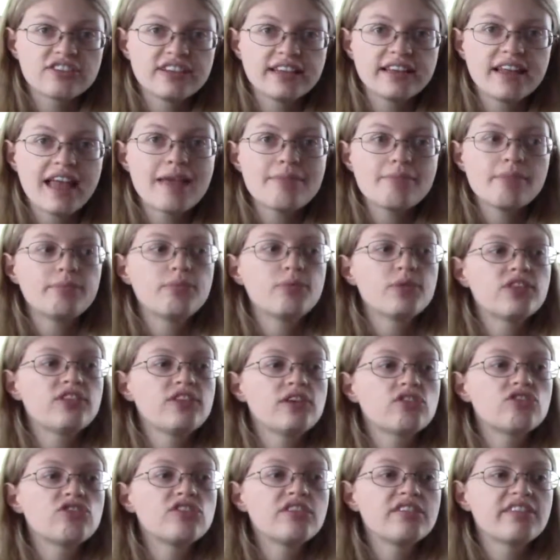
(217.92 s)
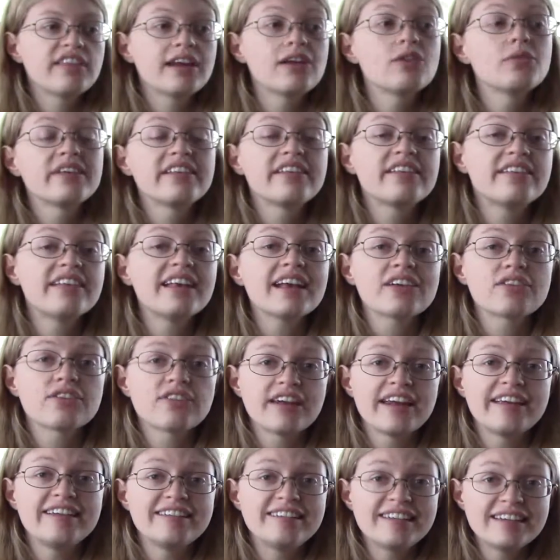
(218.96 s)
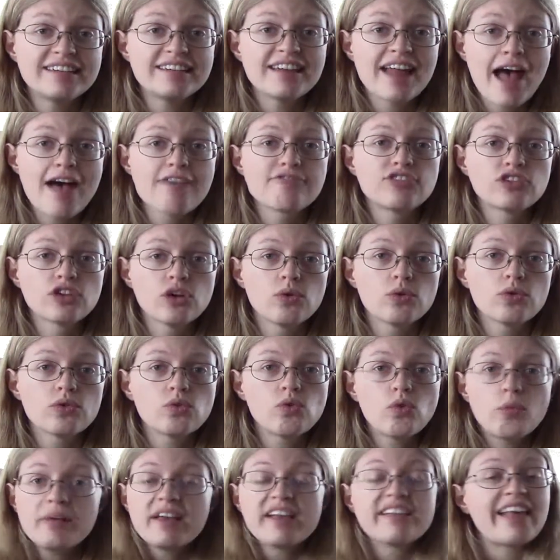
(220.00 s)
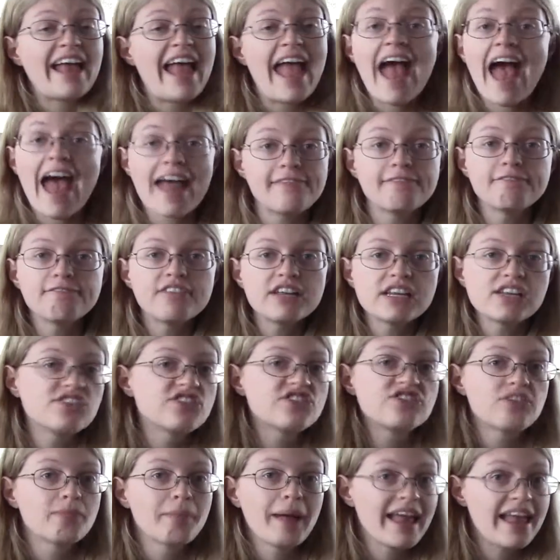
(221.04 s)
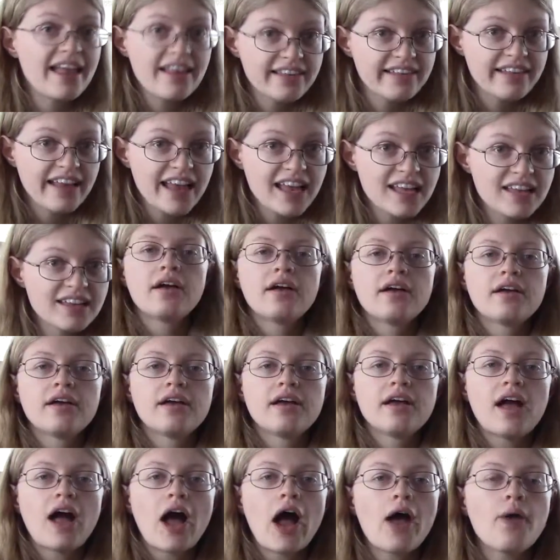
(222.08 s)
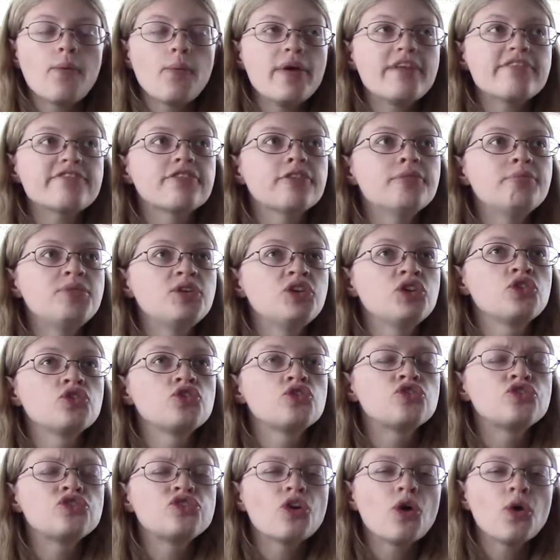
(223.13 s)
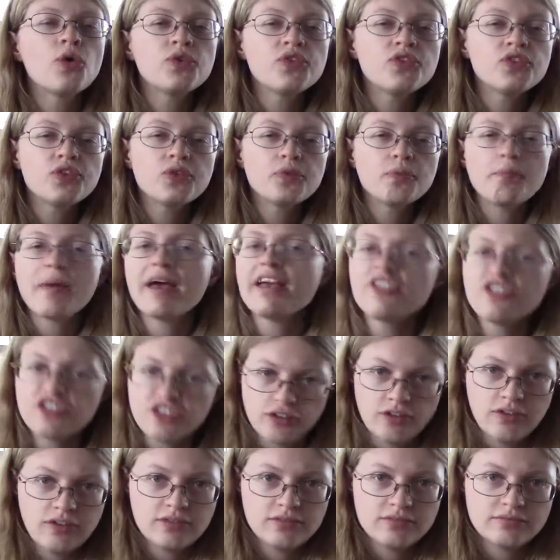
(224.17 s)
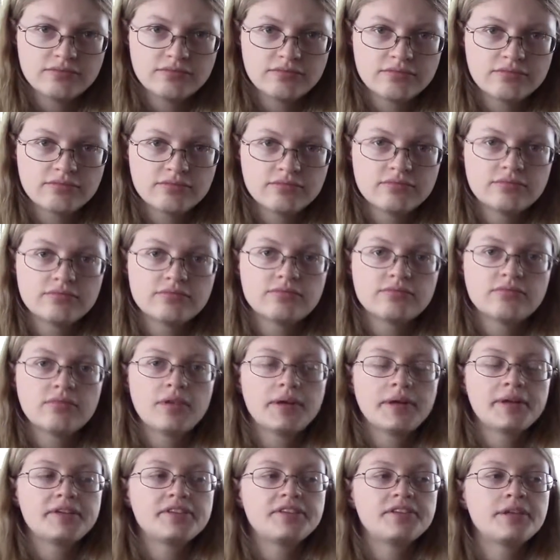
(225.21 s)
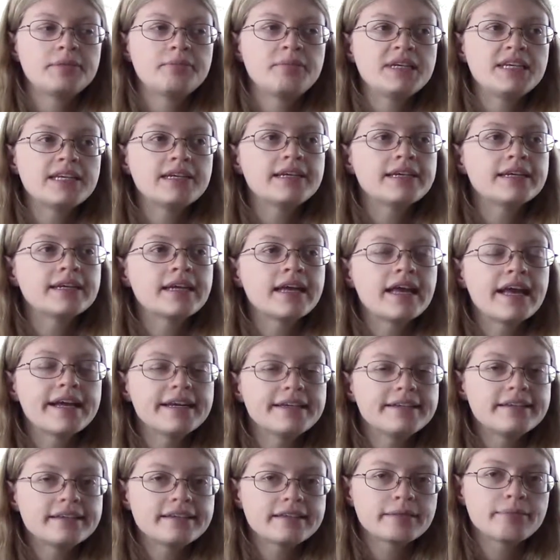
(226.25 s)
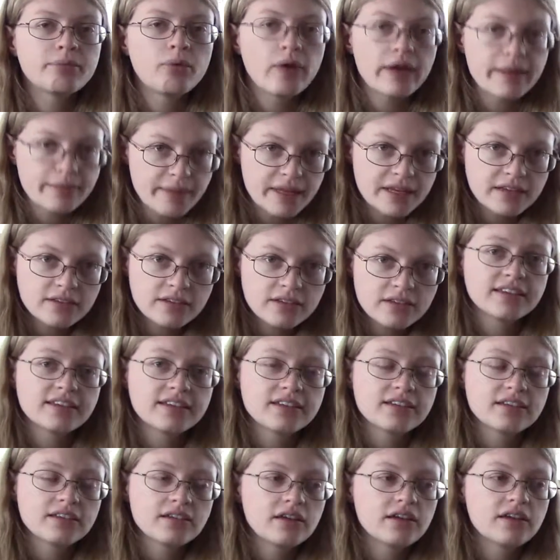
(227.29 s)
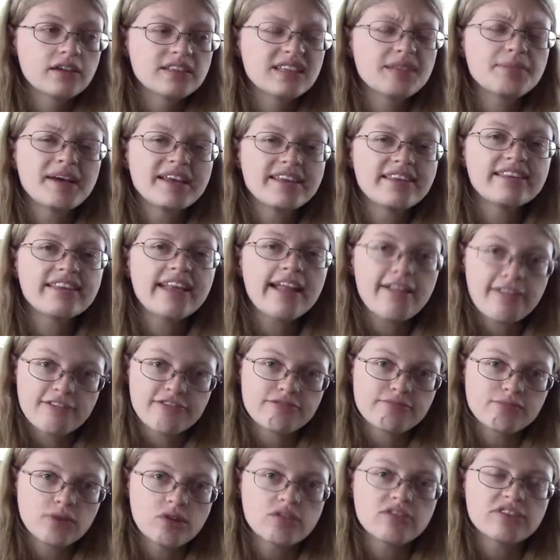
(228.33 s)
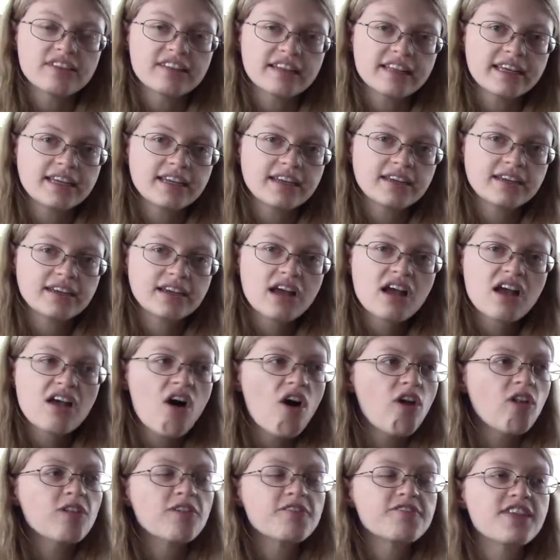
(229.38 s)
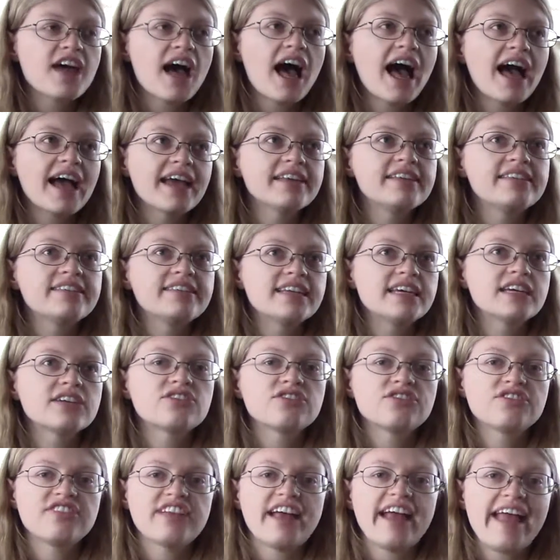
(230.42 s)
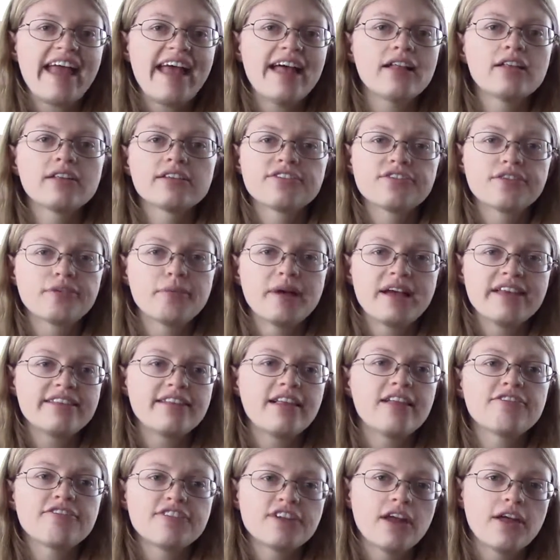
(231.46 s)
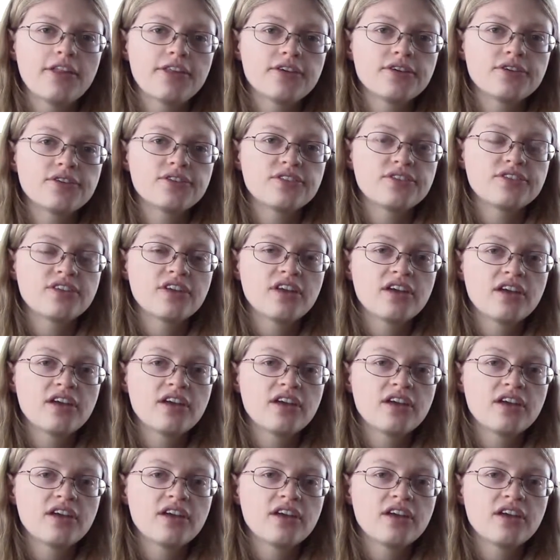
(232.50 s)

came up with the excuse that I was sick so that I didn't have to go to school because I hadn't finished my essay. I went from being so special to being a disappointment. To myself, mostly. All of the high standards I held for myself and others,